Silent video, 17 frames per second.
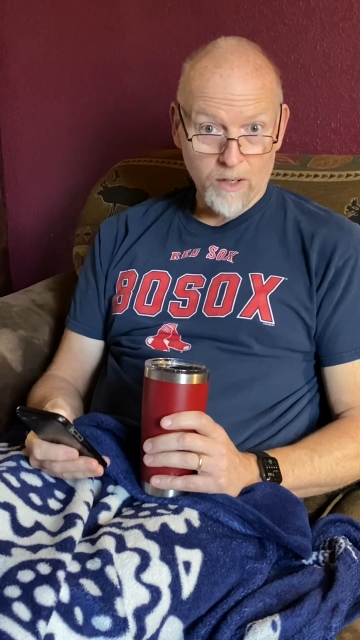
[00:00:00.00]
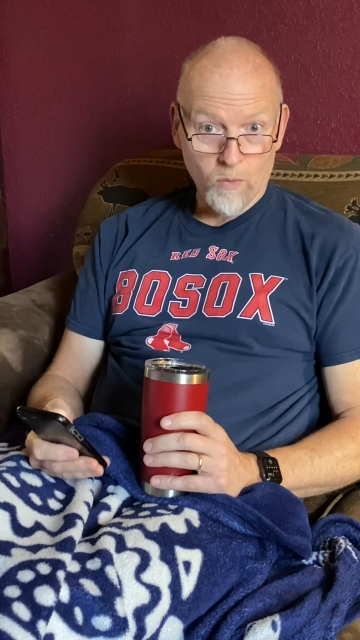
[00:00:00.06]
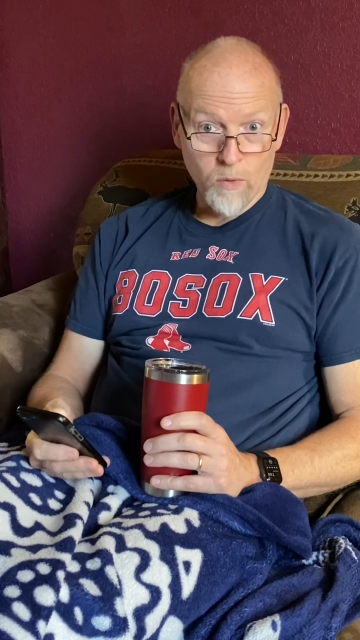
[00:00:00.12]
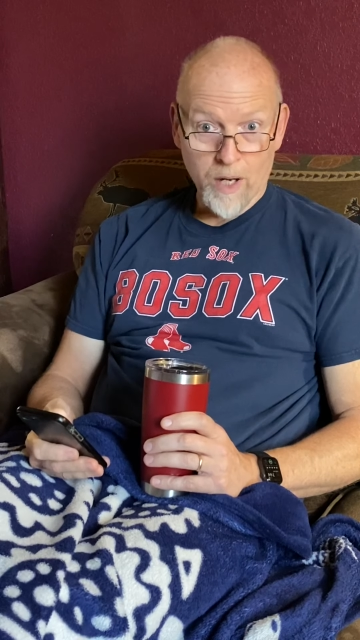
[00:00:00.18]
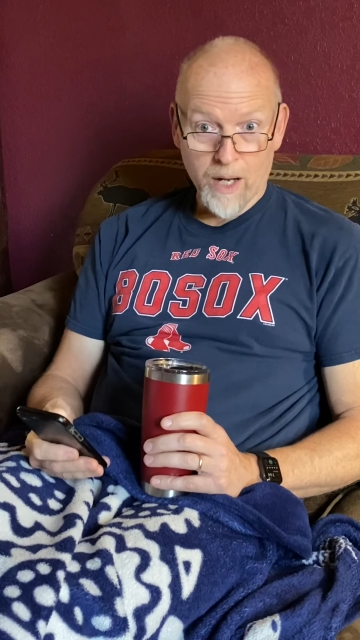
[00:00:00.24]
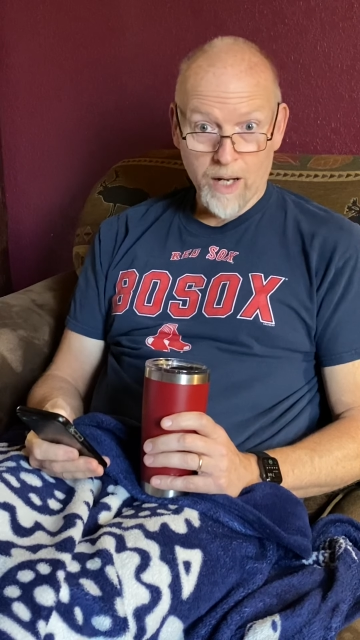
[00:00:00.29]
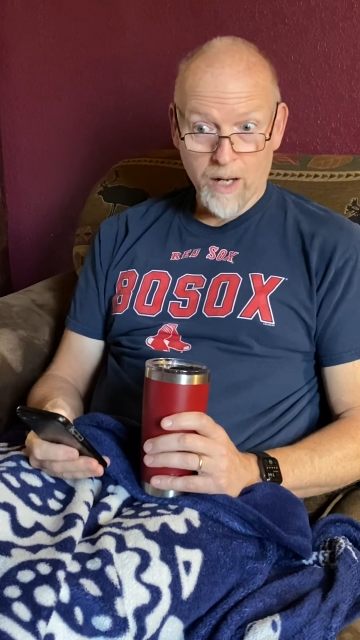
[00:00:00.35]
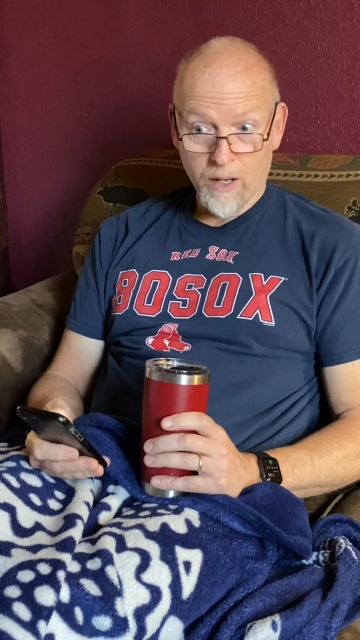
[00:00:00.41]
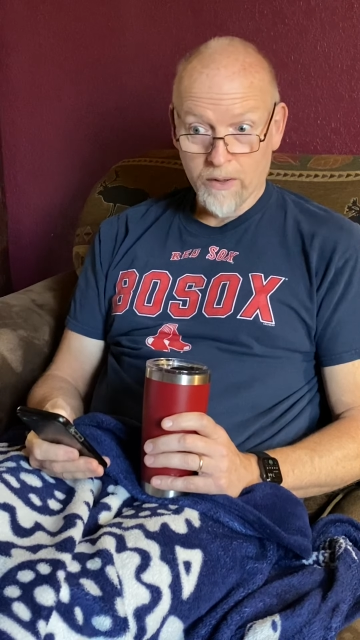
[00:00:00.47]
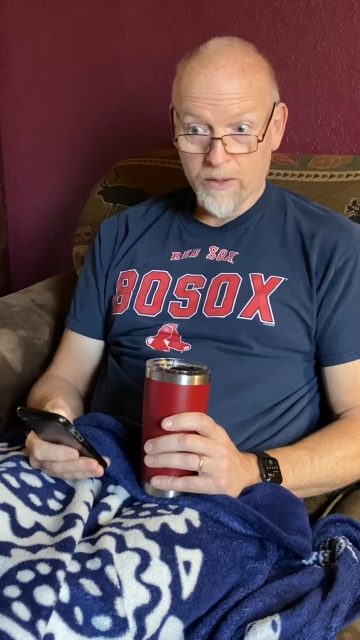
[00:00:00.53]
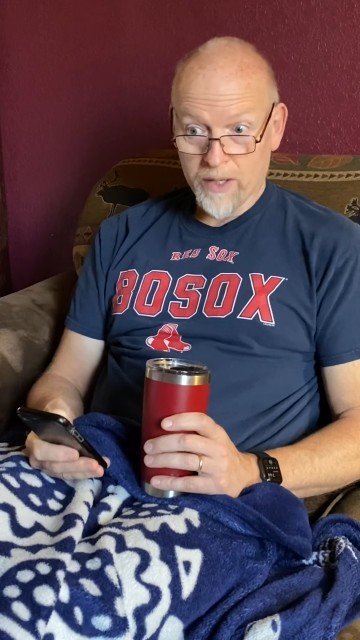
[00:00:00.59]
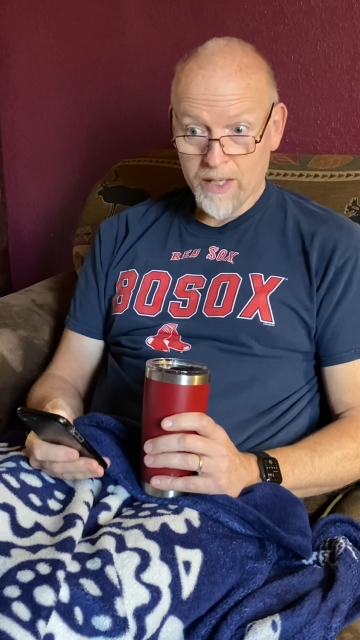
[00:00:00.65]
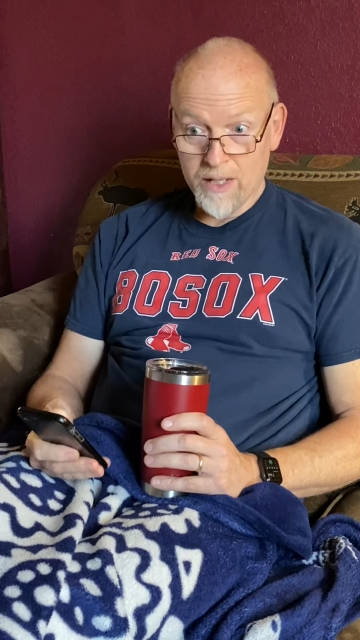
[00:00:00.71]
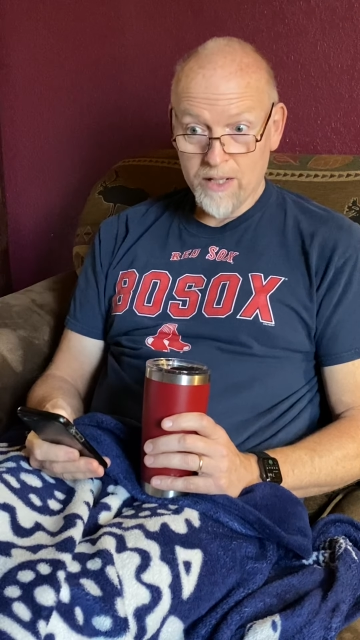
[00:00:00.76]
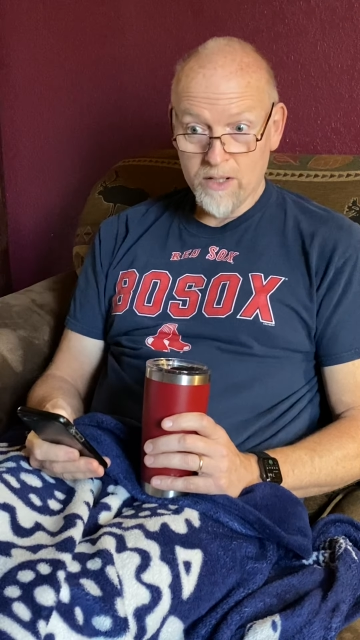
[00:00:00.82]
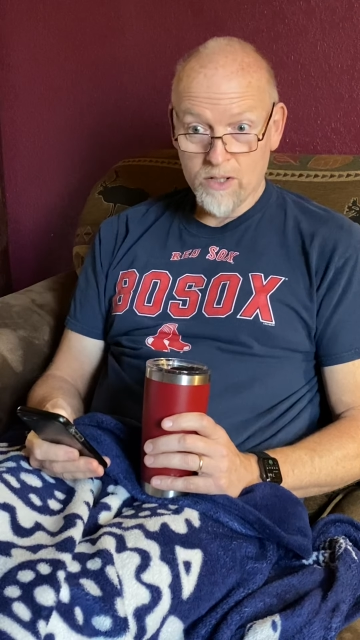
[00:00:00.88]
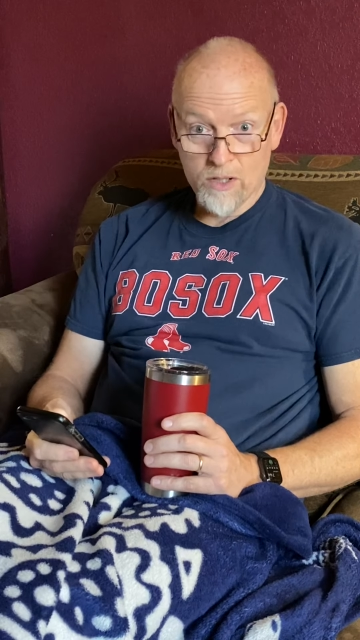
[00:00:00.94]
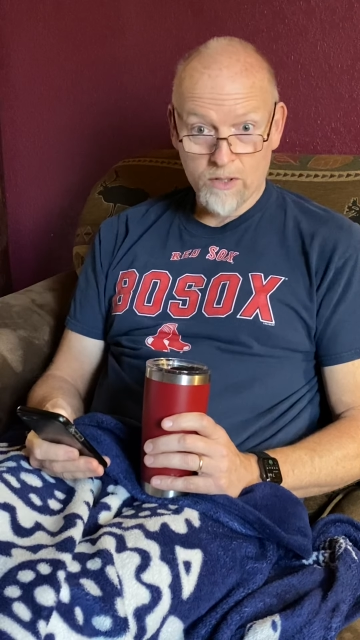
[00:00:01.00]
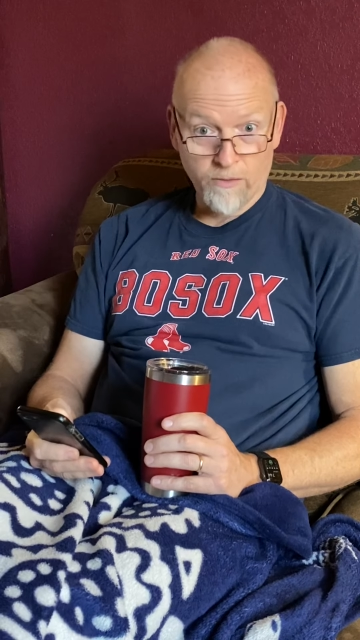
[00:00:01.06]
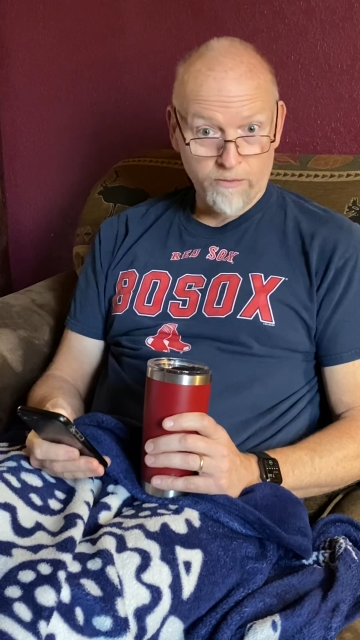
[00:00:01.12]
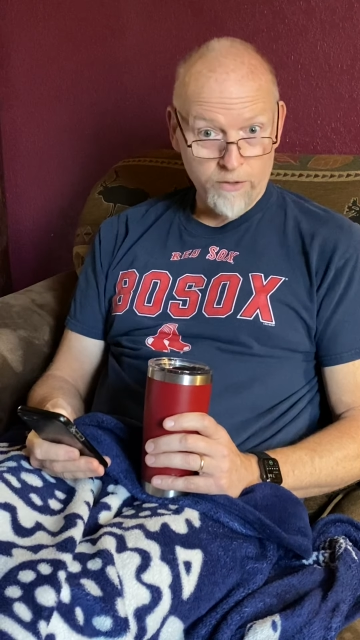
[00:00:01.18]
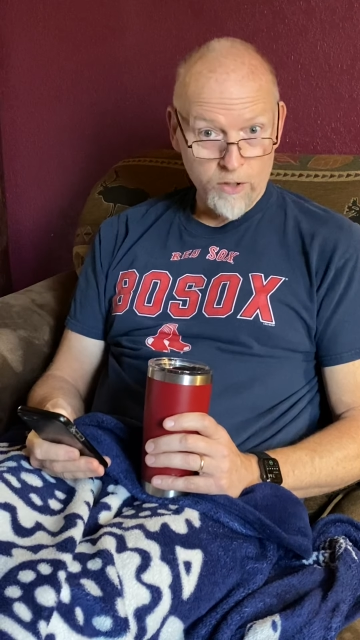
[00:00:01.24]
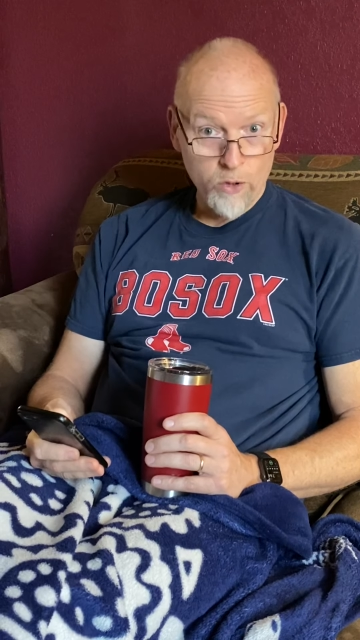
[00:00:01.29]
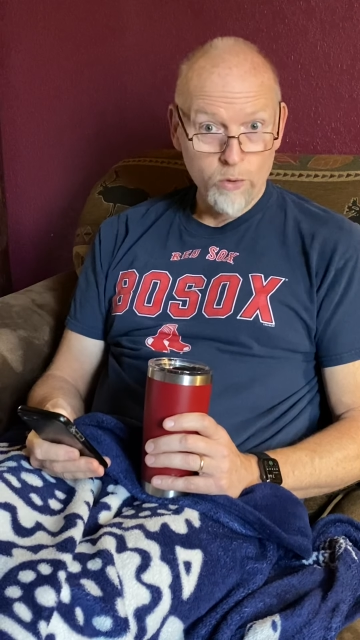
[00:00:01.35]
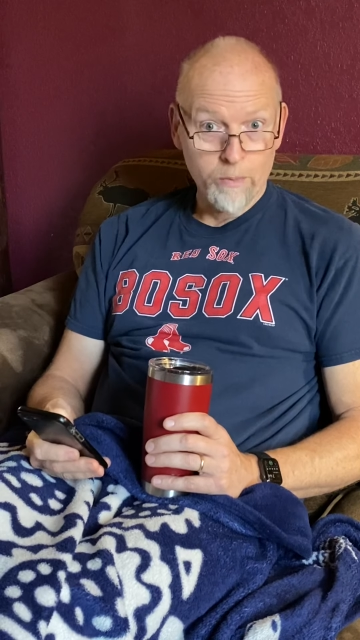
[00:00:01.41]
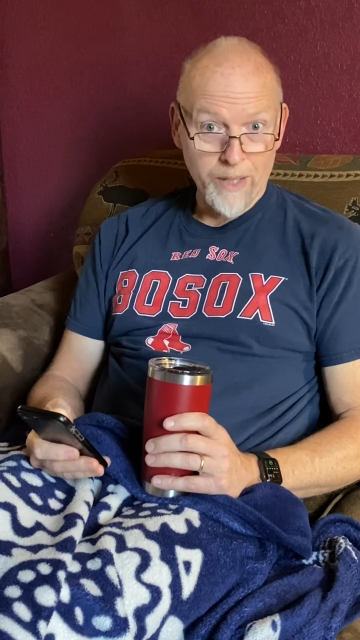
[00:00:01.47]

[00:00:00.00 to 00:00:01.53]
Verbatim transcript: while these few